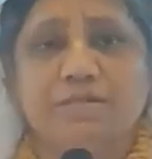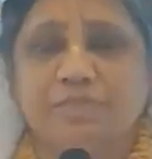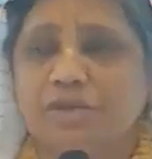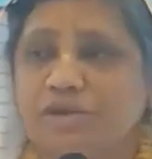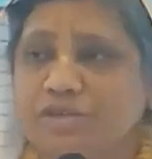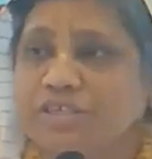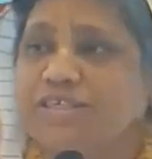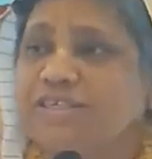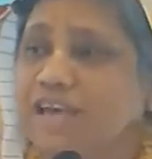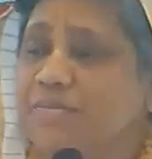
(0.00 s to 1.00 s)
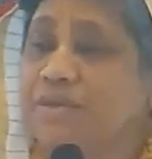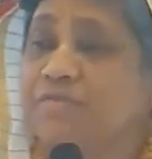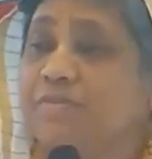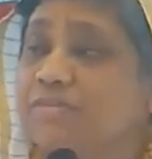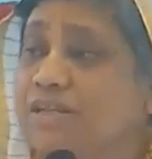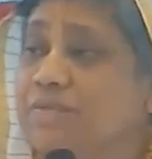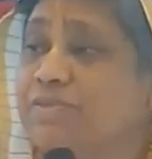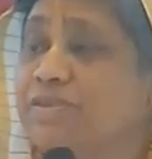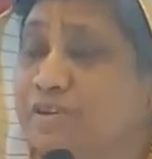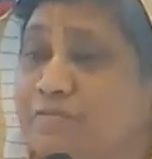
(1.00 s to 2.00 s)
Because it's coming from the
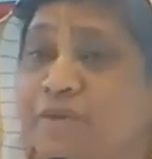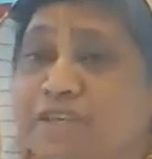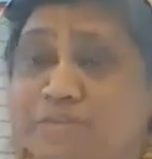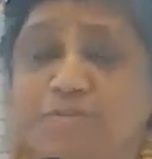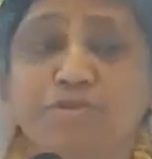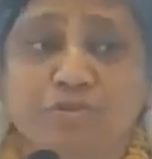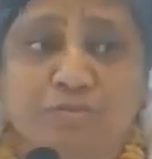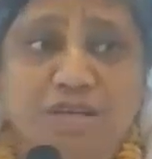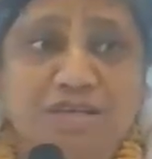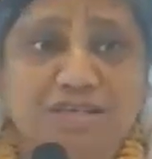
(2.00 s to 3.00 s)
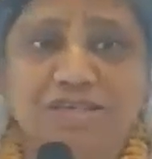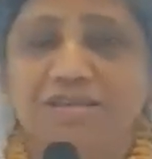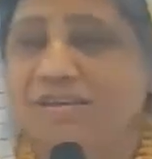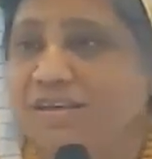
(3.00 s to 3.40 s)
lips of my spiritual master,